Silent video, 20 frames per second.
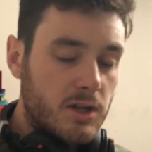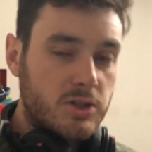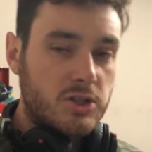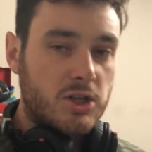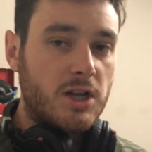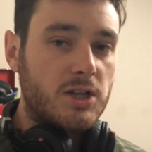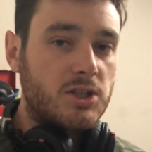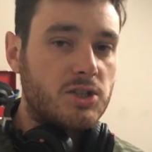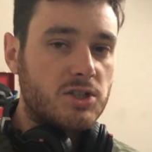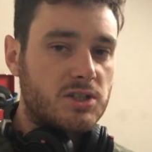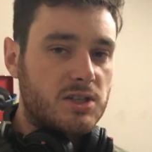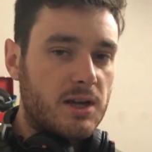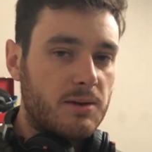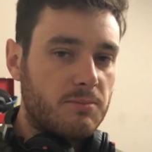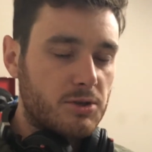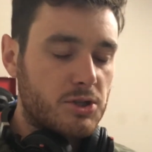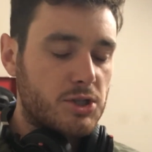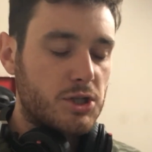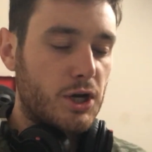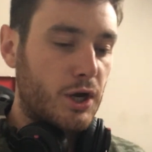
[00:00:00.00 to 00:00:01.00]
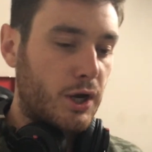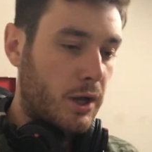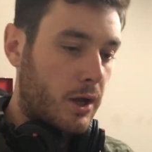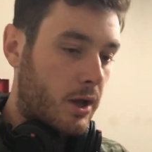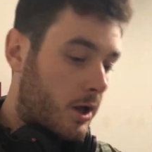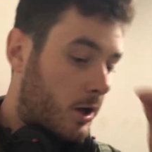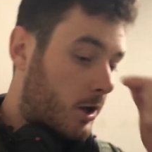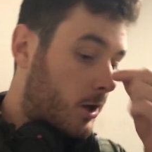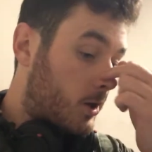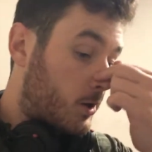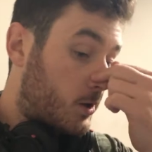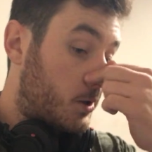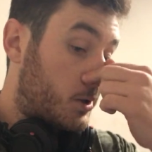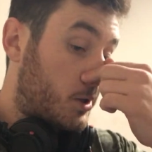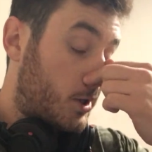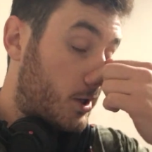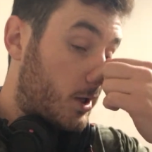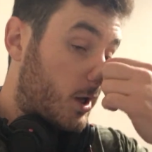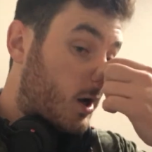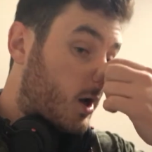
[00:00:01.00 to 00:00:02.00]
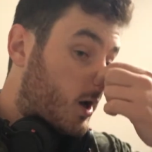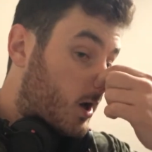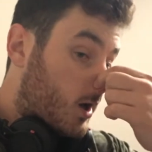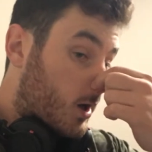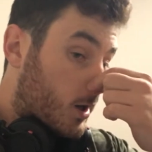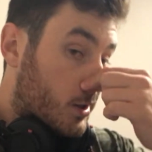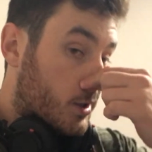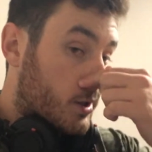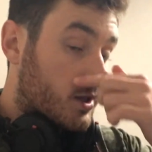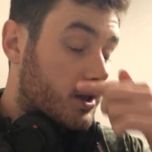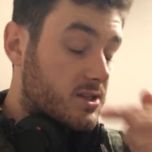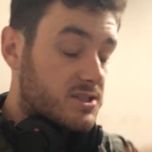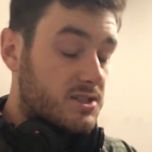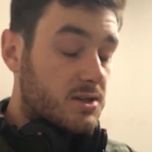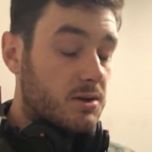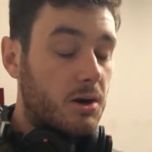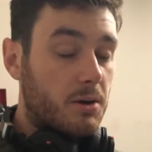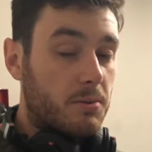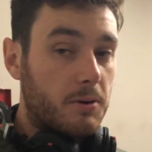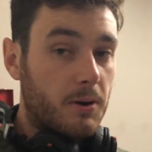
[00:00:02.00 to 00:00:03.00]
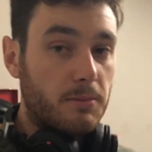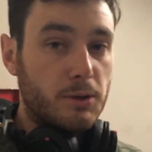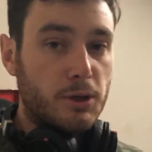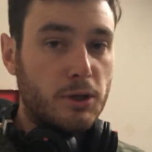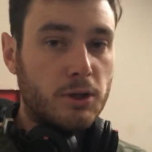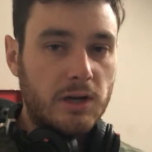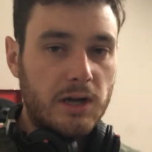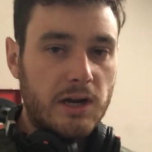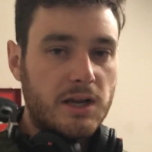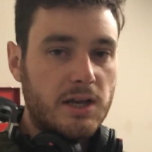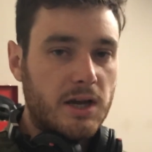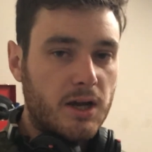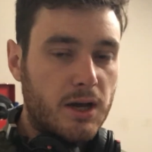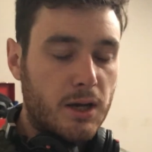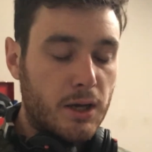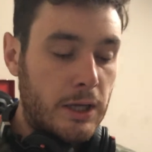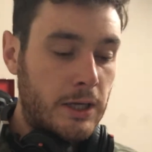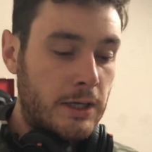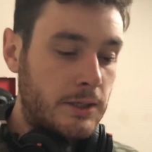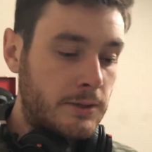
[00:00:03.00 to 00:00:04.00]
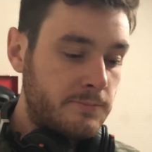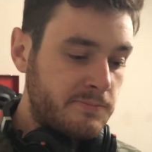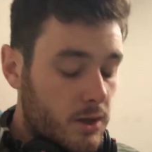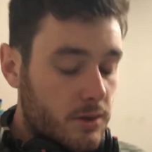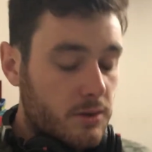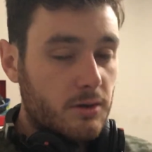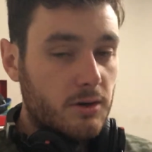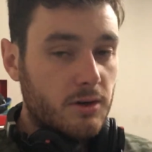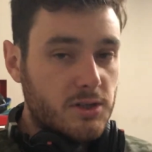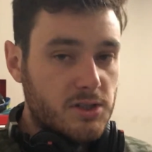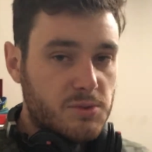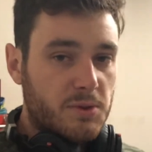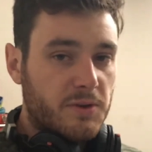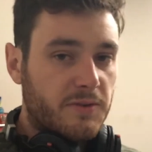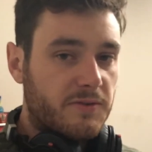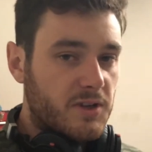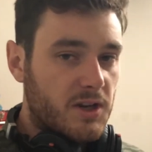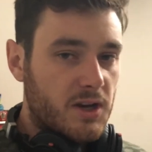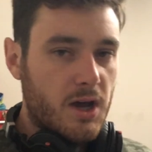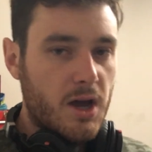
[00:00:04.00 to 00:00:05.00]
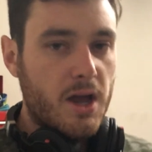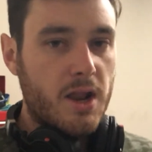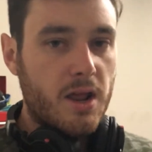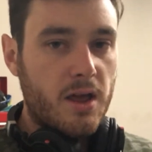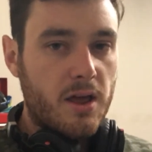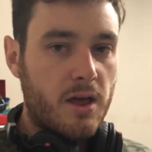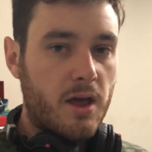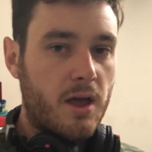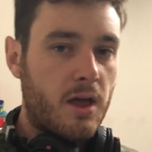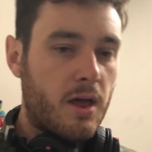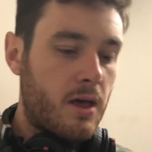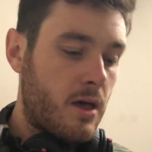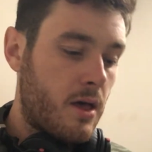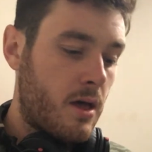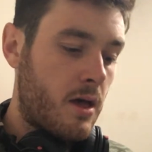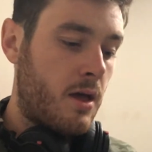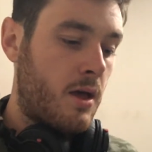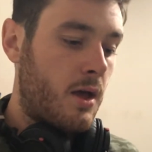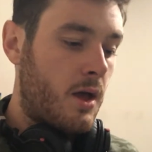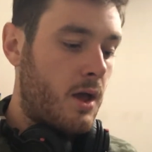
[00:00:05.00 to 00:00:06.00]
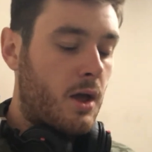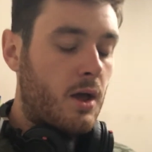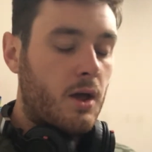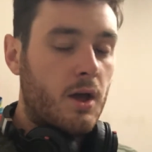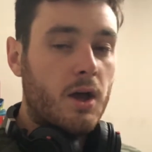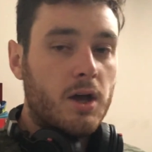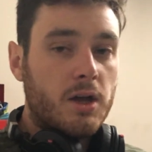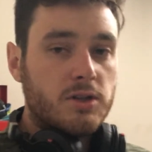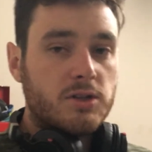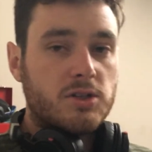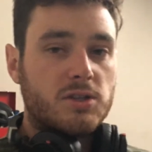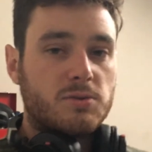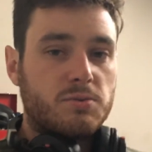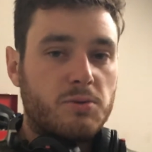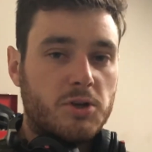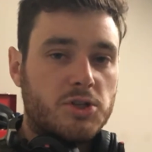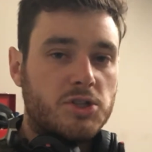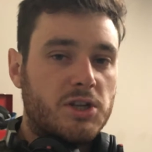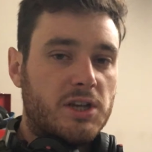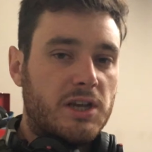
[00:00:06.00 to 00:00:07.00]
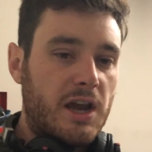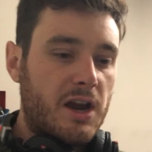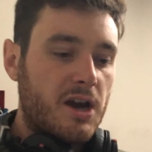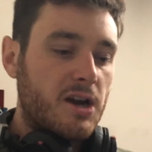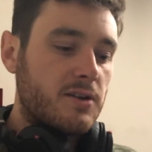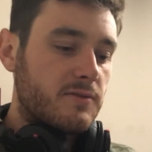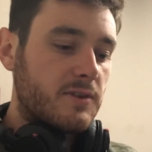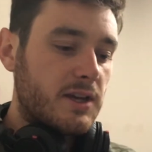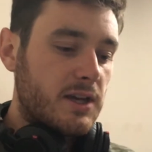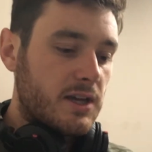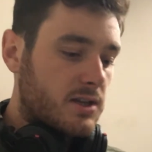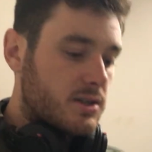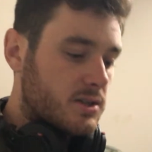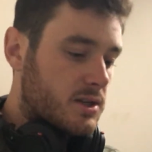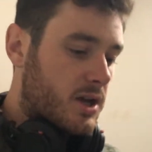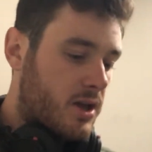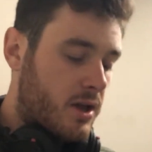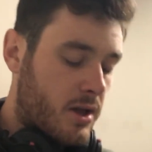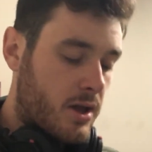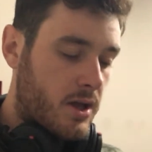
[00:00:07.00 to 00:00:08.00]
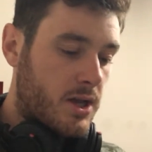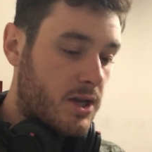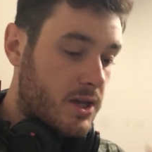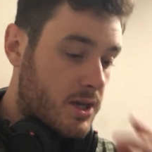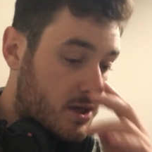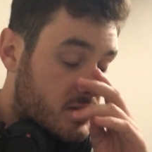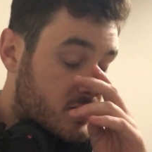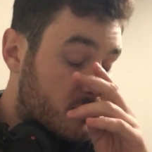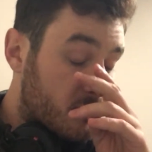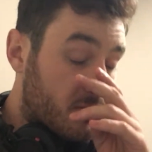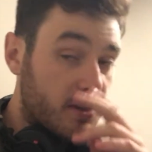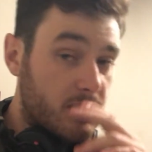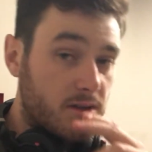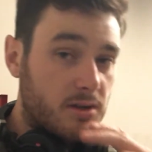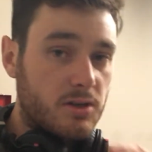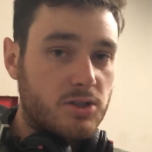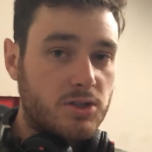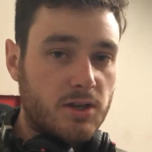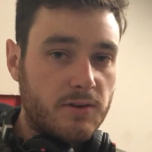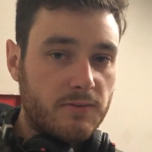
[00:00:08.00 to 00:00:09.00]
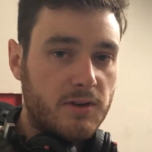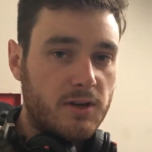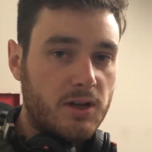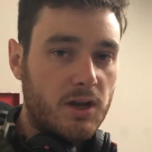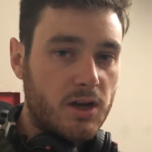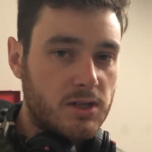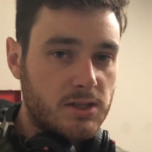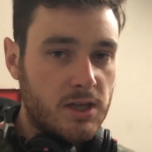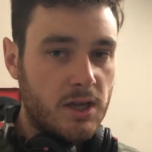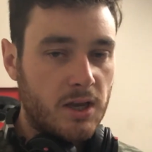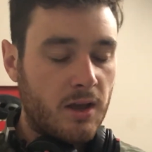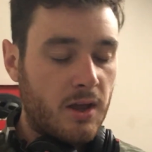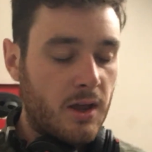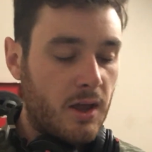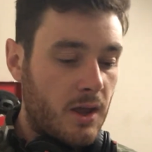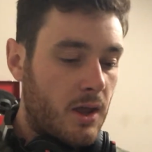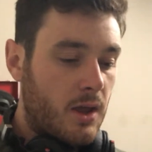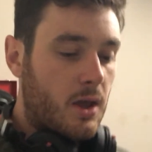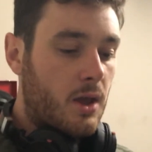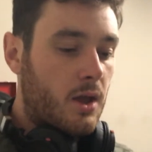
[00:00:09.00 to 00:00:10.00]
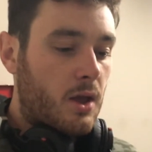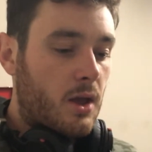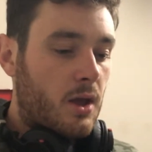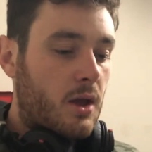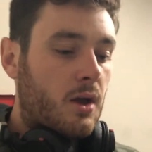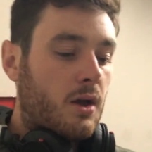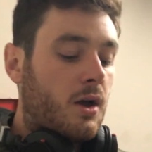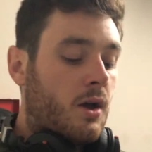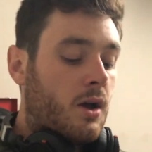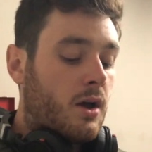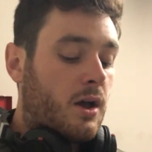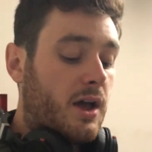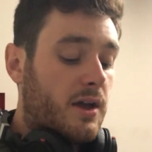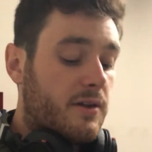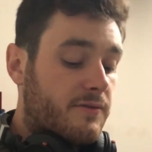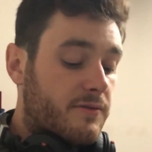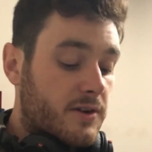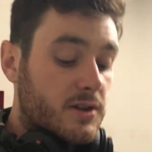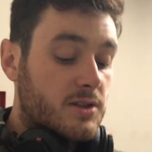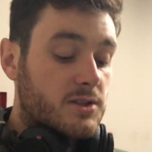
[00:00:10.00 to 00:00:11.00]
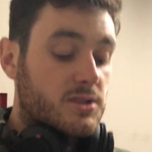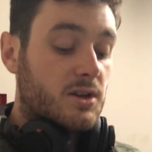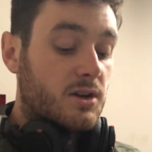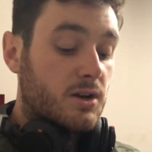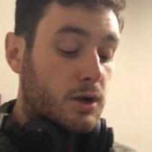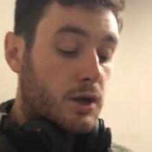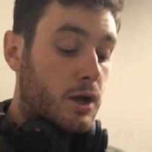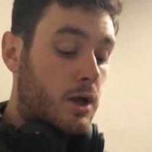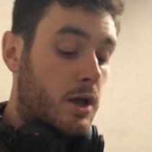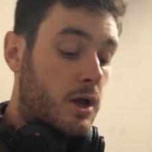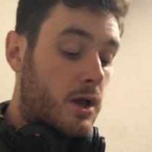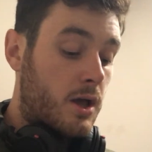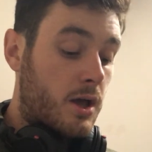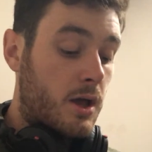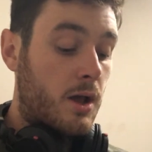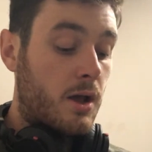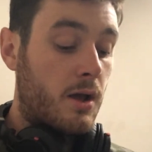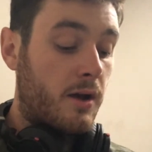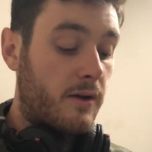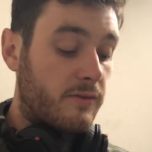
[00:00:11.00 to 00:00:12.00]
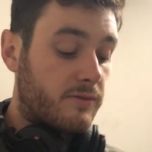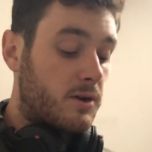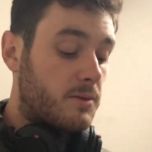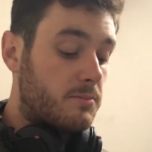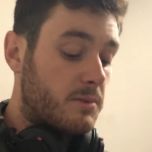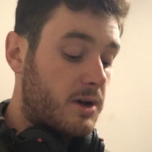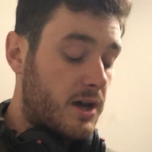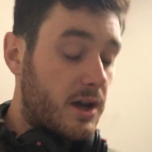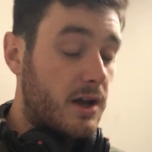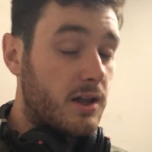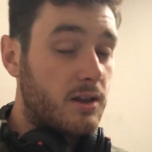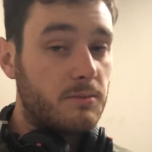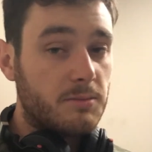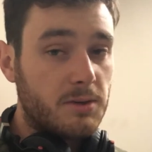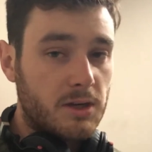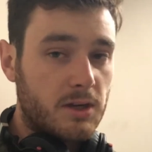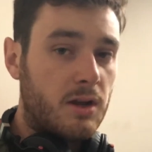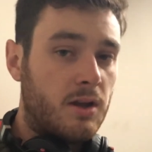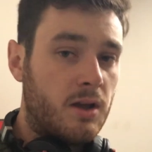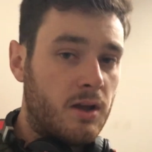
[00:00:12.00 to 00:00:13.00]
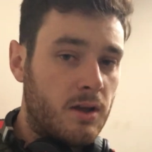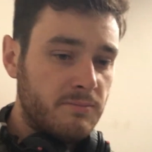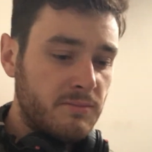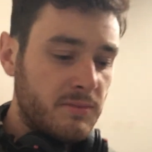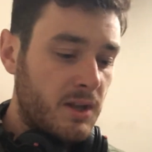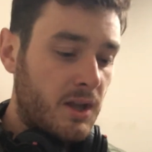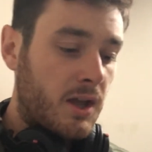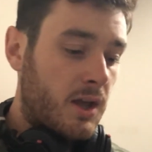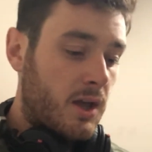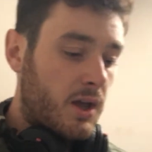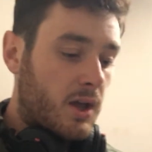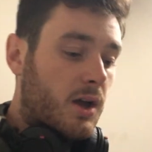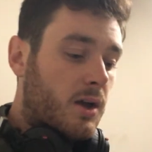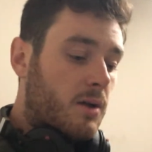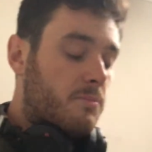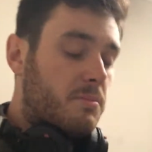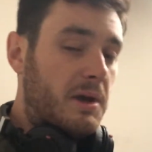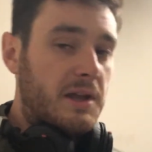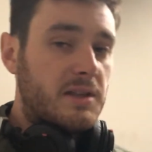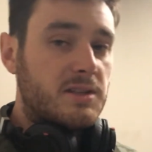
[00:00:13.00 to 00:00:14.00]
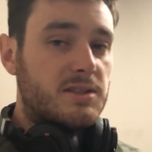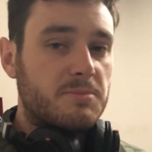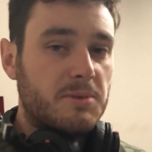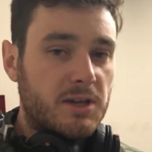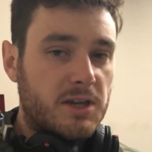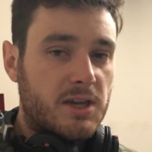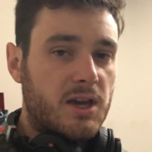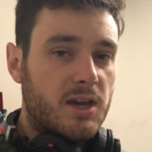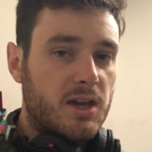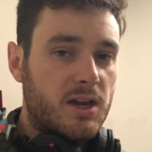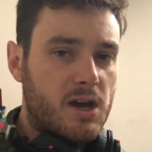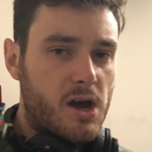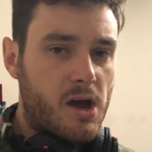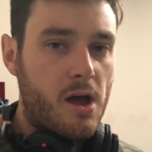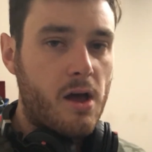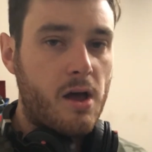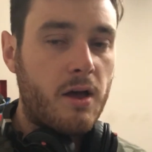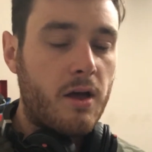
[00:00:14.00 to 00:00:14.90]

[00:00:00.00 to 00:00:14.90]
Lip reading: change in temperature, I think it's probably a good idea. Not on Zwift tonight, just watching Gary Vee and some other YouTube videos, headphones on. I've got my Element paired to my kicker,